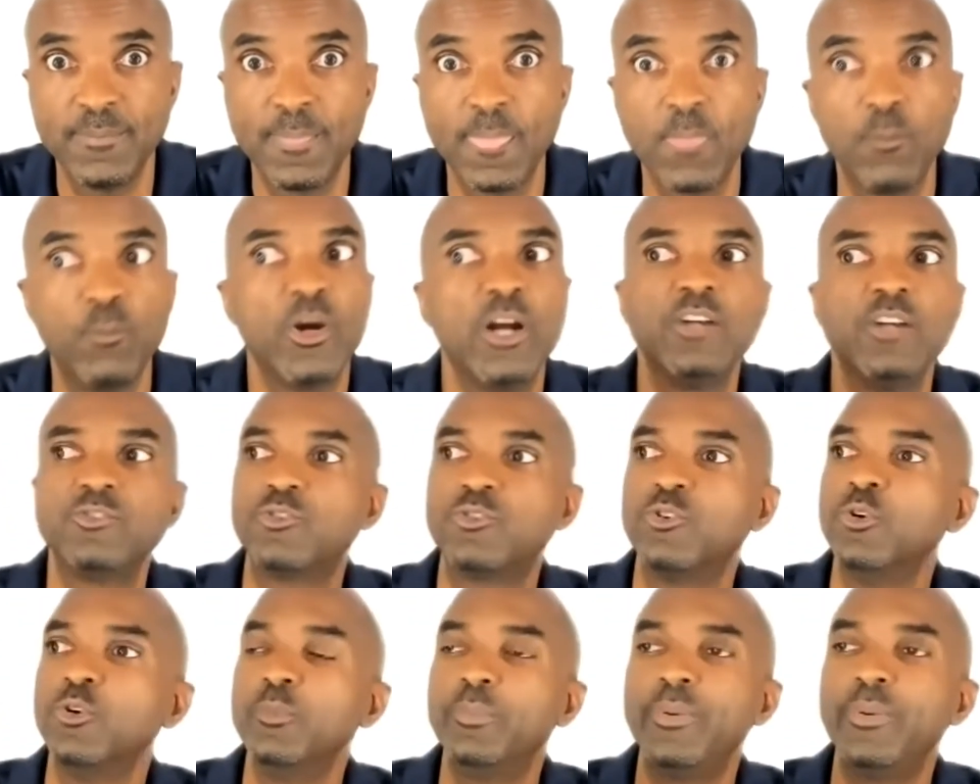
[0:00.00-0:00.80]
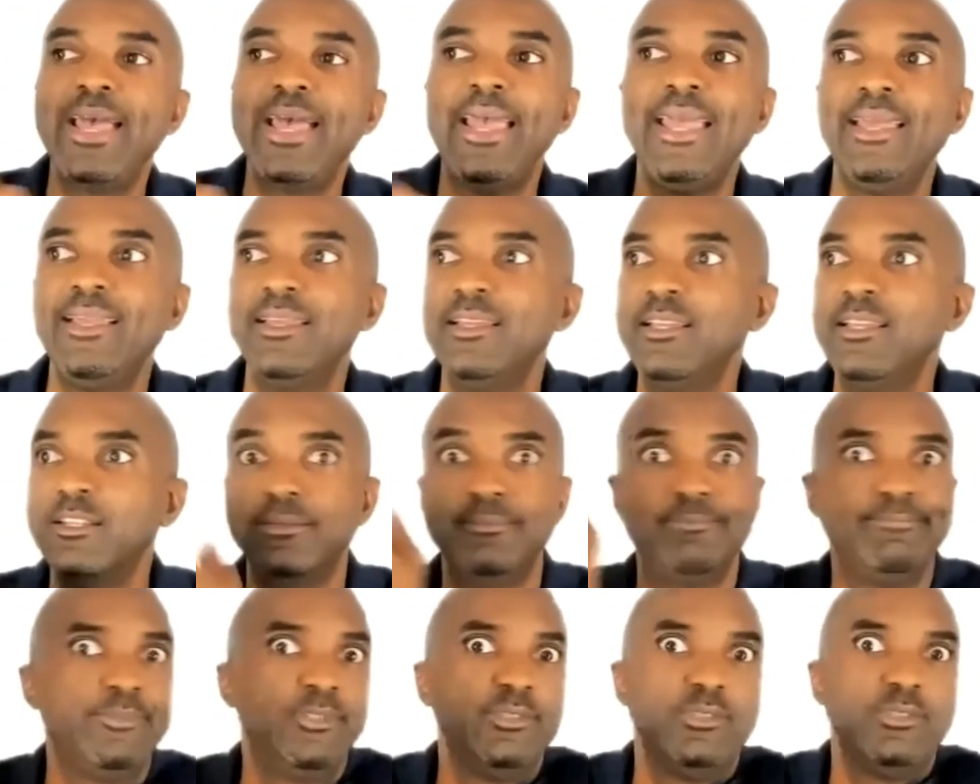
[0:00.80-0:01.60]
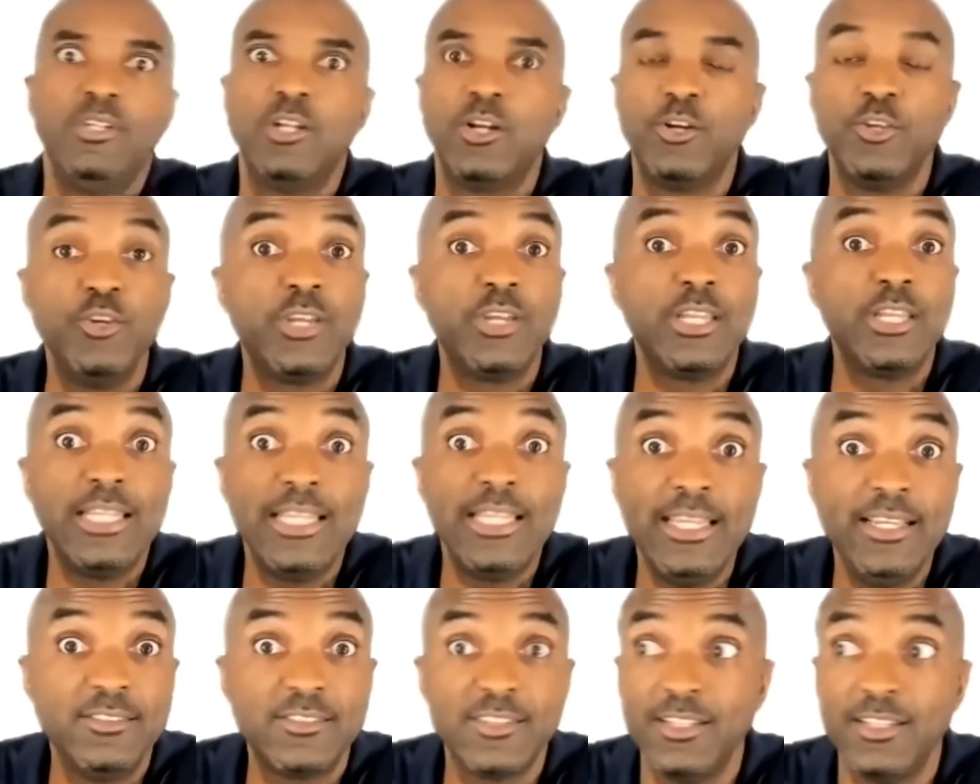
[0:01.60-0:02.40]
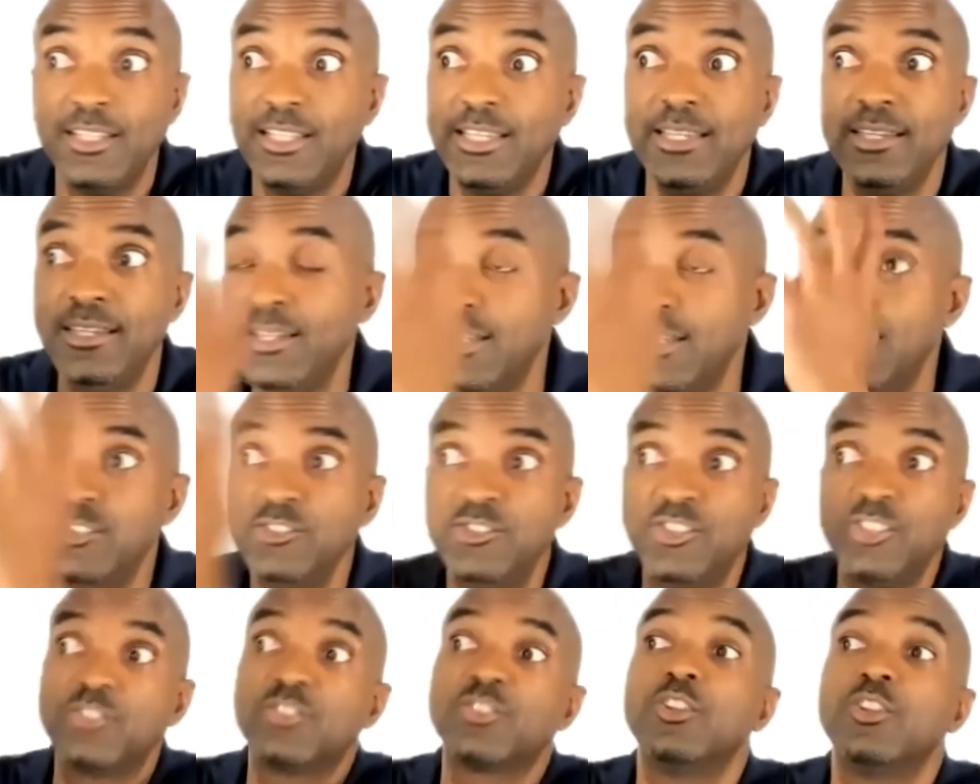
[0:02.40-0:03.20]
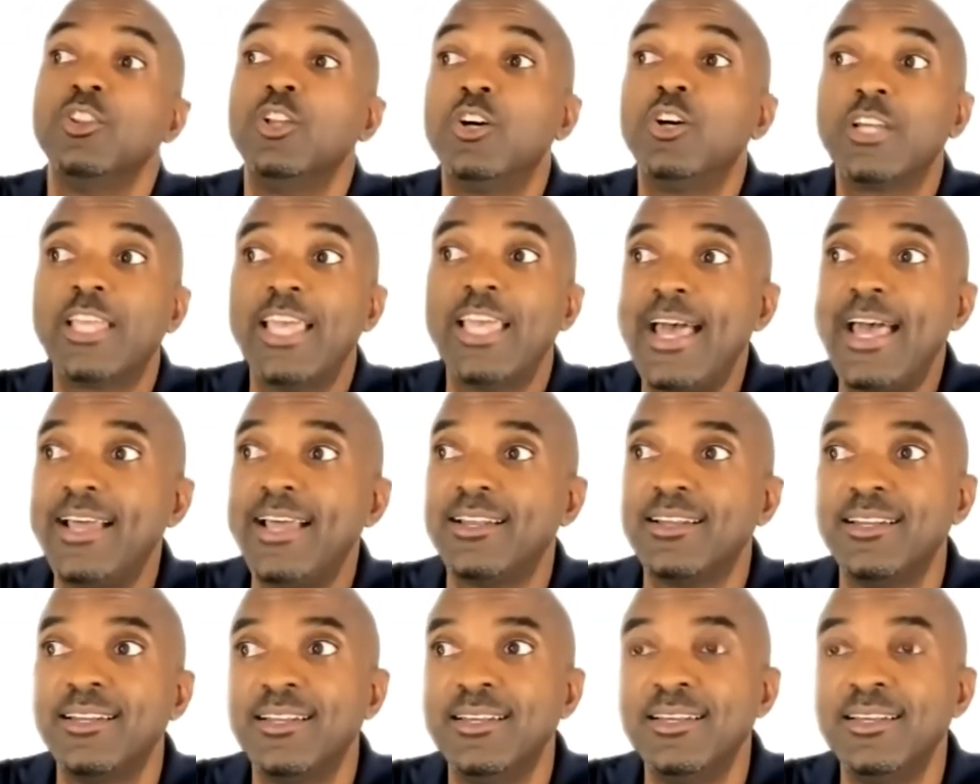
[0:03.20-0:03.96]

Whereas Group A, you can easily just look at